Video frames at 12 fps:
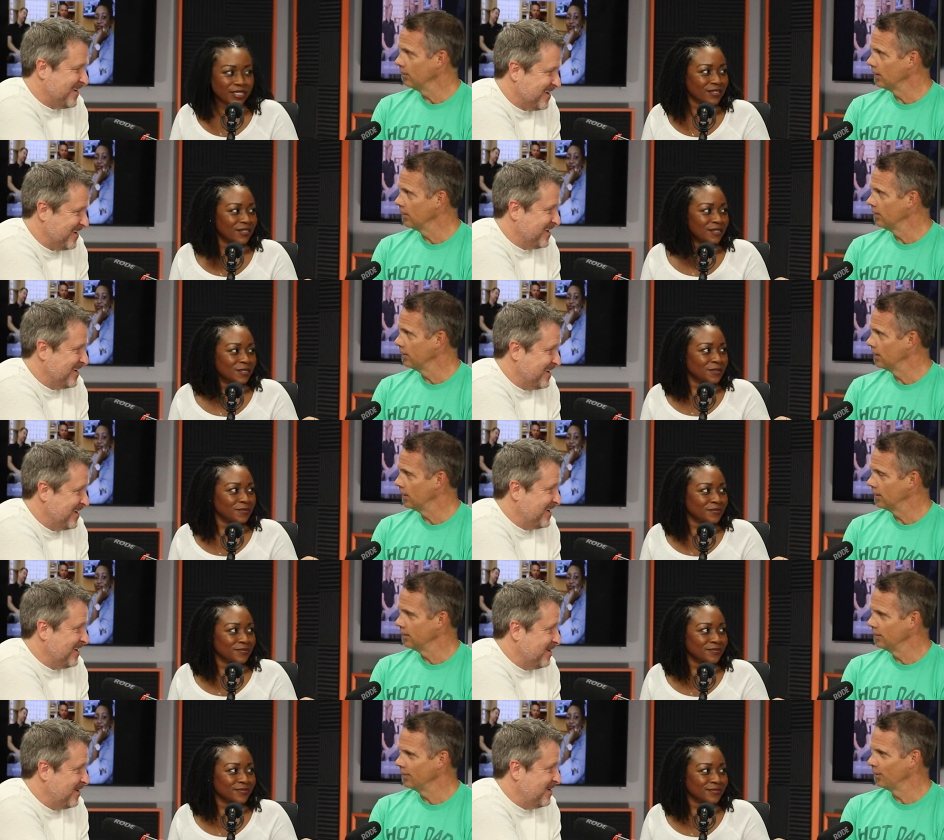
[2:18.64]
Speaker 1: it. We
Speaker 2: can do it
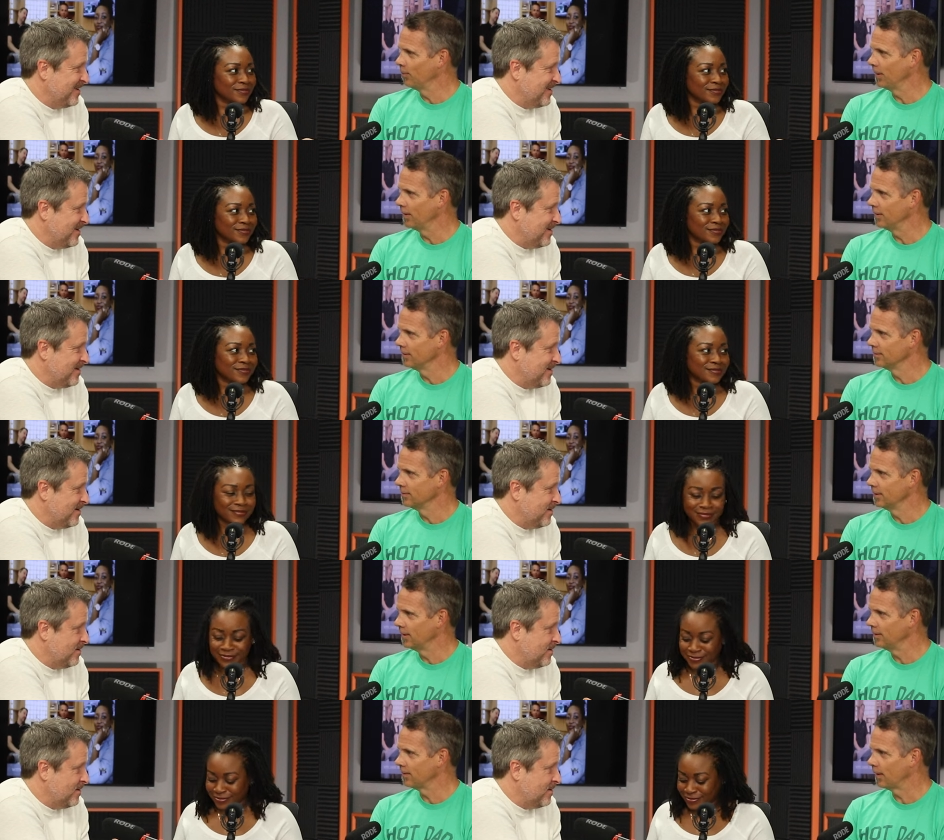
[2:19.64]
again. You know me.
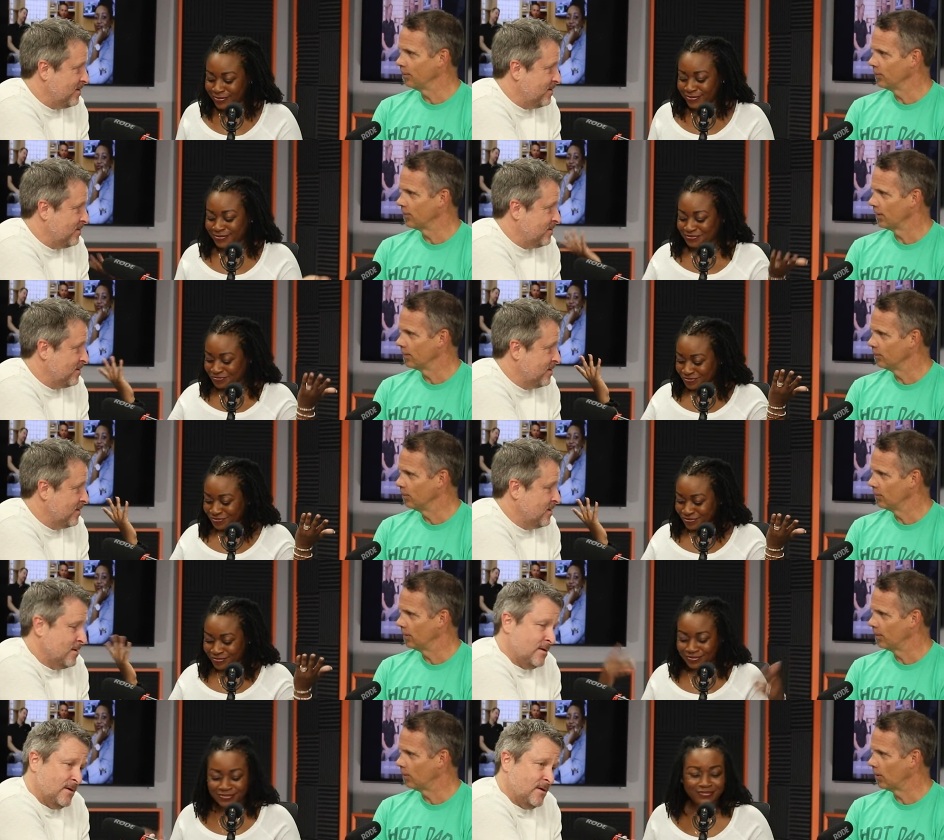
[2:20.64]
Anytime you say
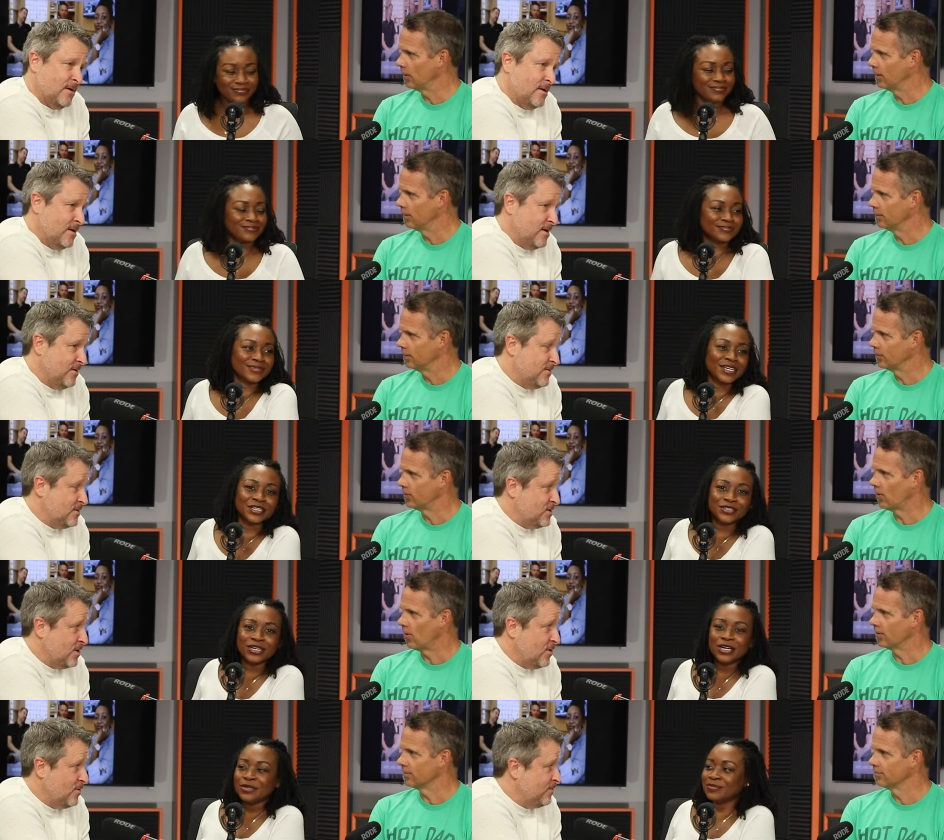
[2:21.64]
community, I'm all in. there
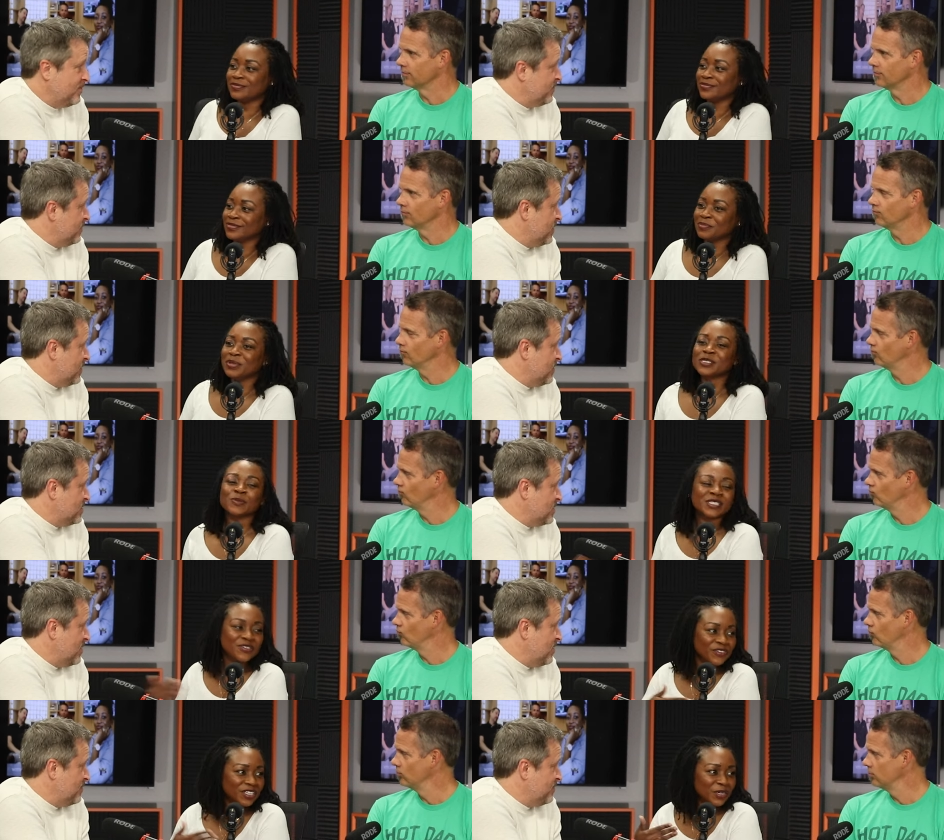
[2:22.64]
you go. But
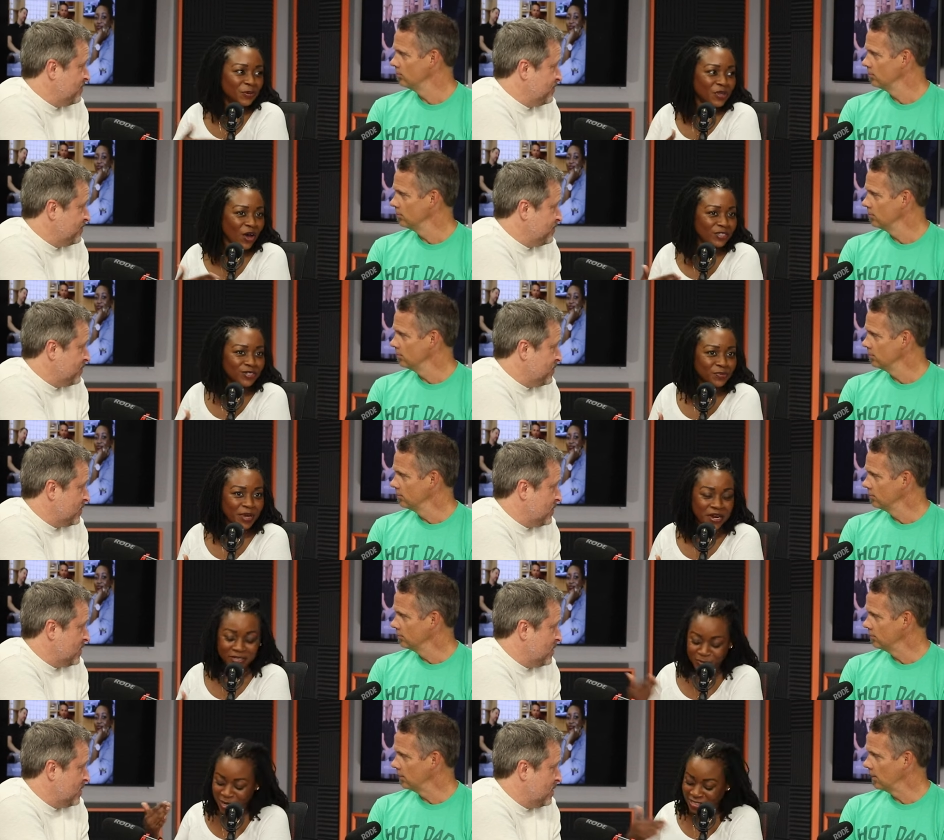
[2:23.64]
specifically
Speaker 1: with Altared
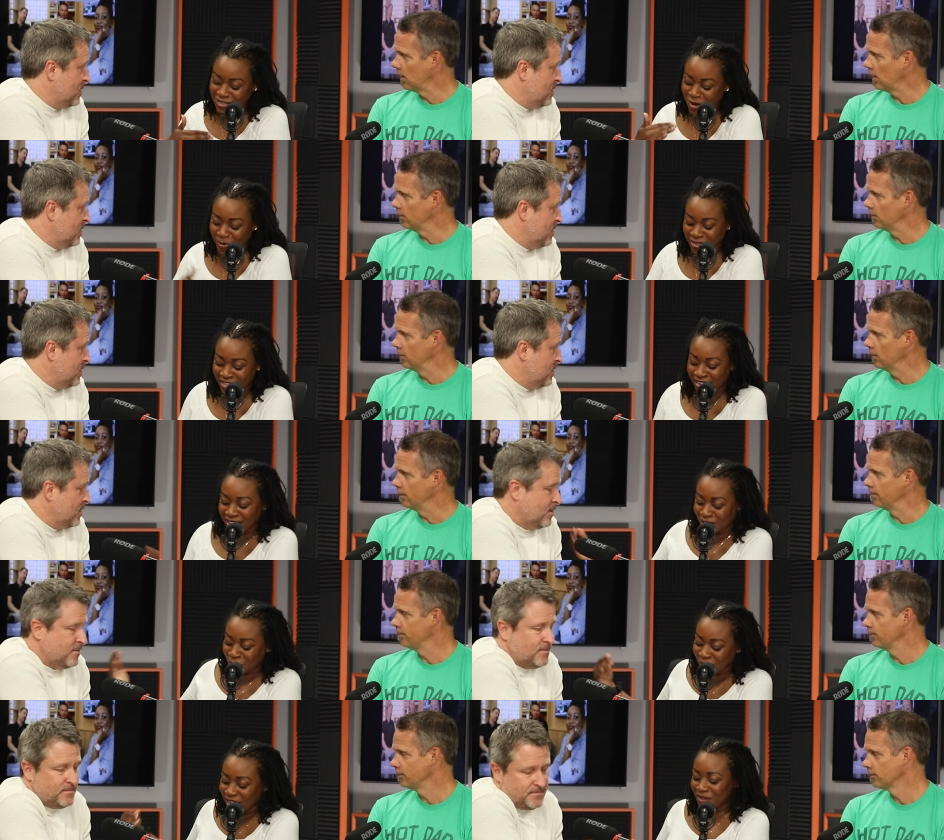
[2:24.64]
Marriage, we got to talk Absolutely. about
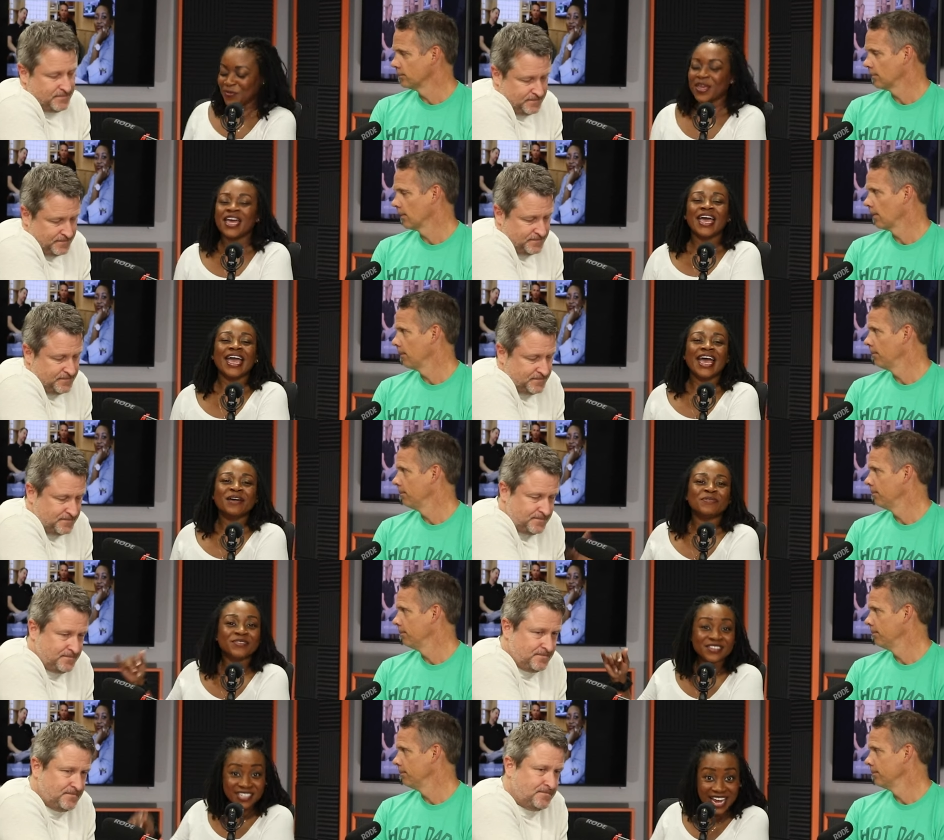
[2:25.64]
that. Okay.
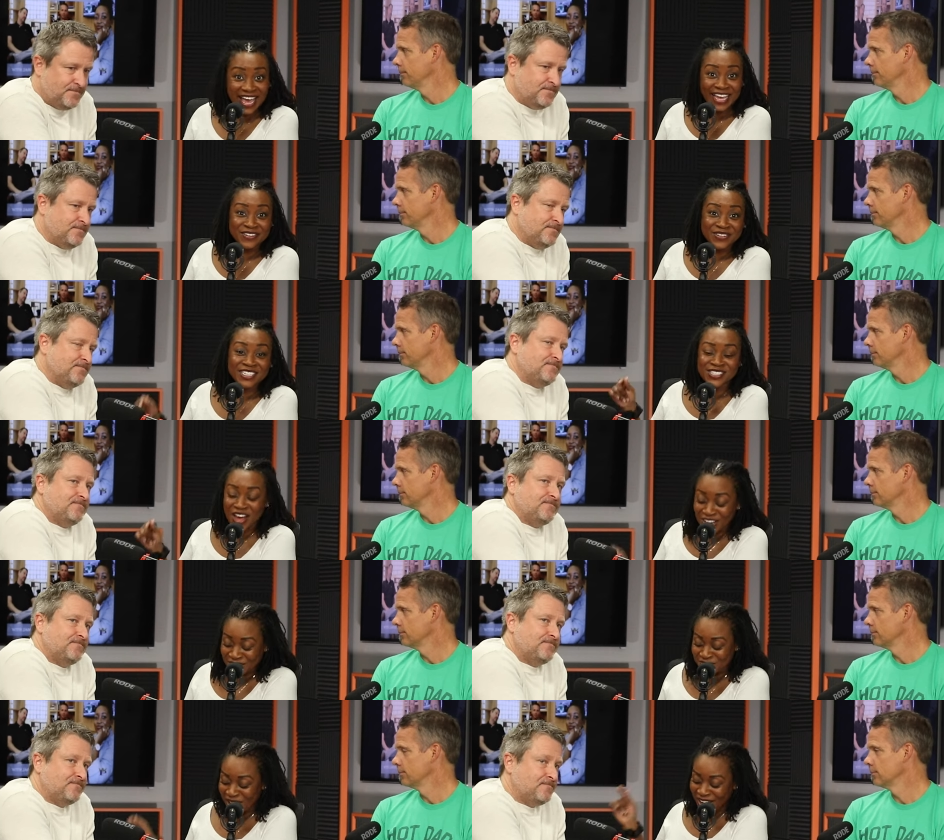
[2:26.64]
Today we're
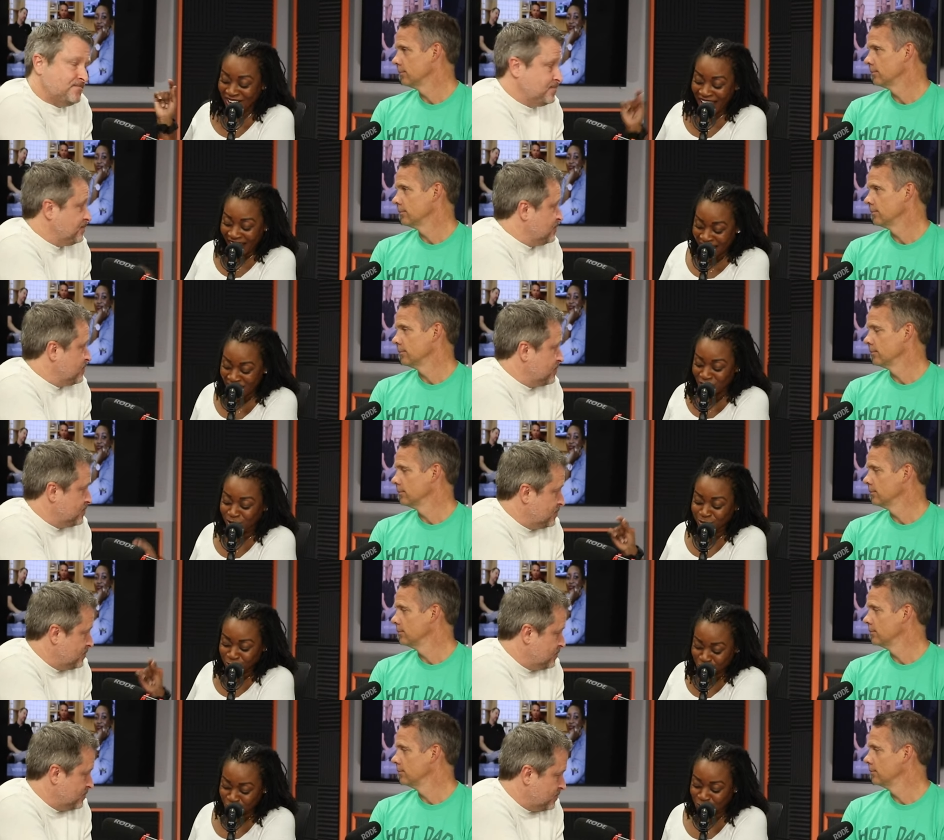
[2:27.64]
talking about
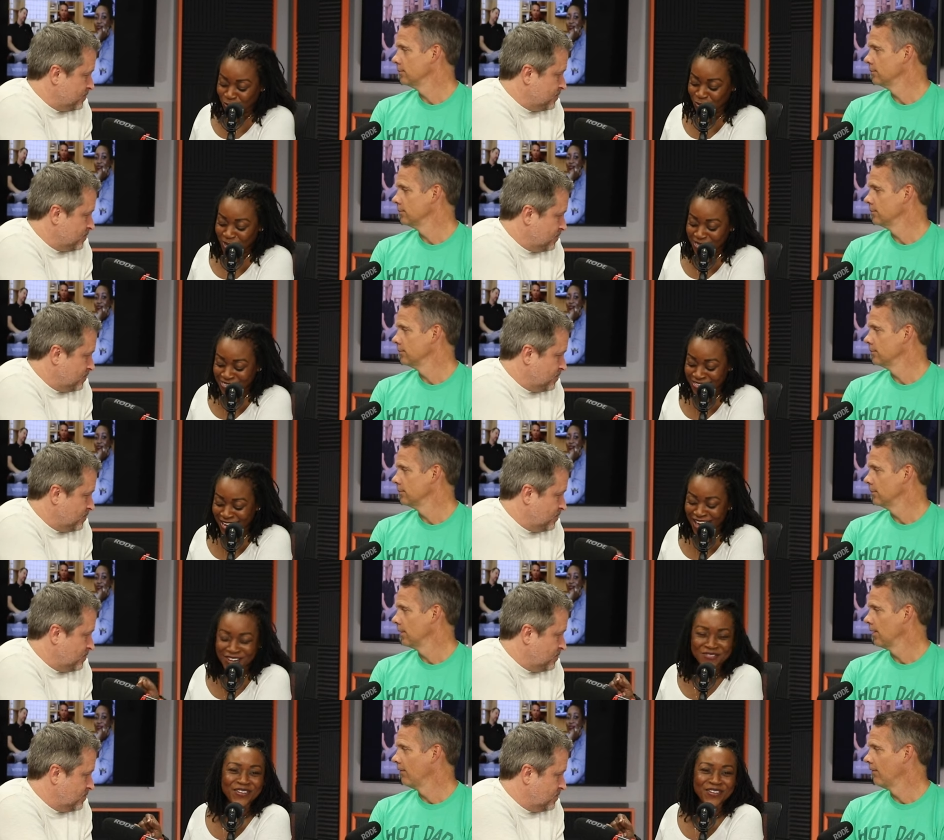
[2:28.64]
how to what is it? How to